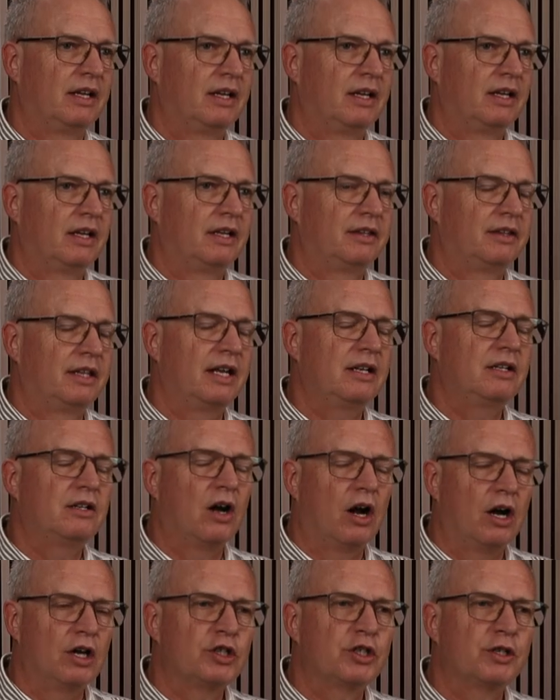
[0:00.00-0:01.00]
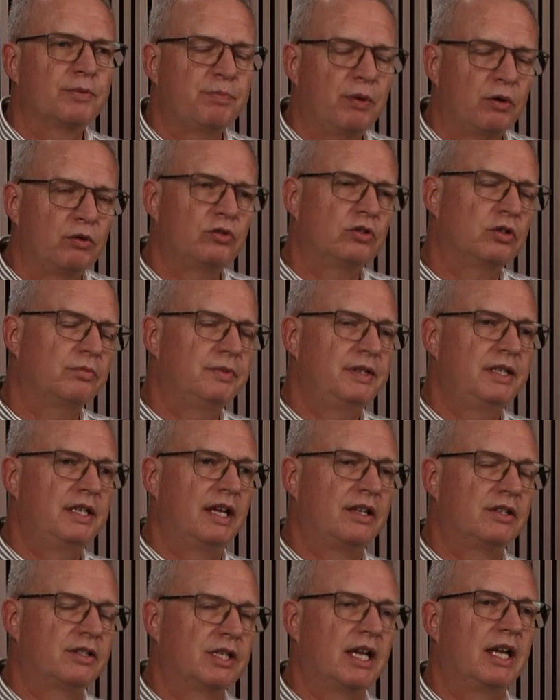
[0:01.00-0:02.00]
And then God spoke to me and
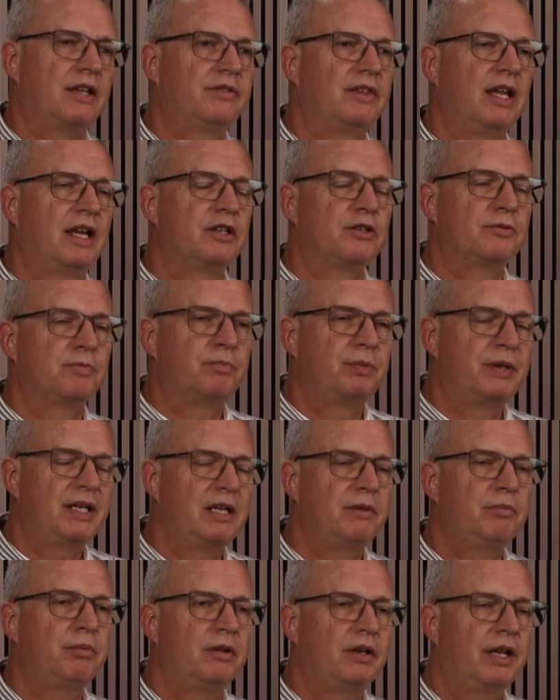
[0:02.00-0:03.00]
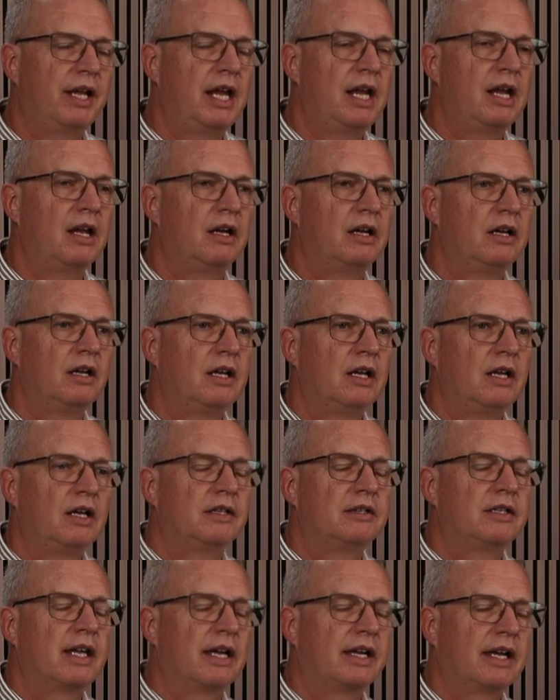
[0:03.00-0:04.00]
said, there's people here
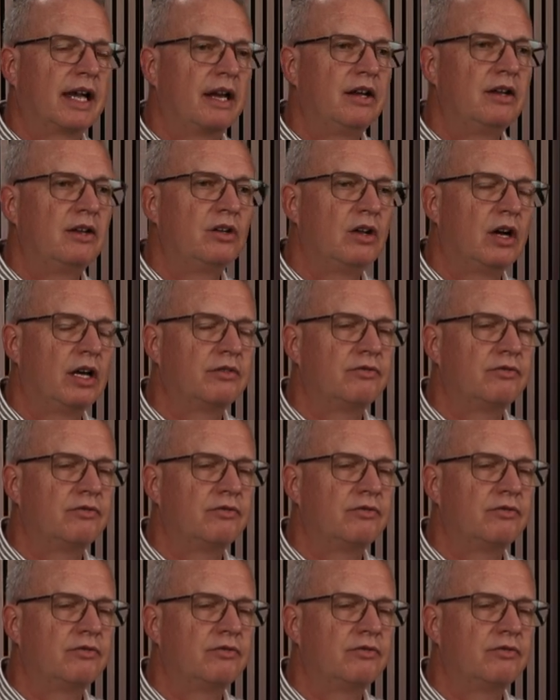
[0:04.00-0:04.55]
that cannot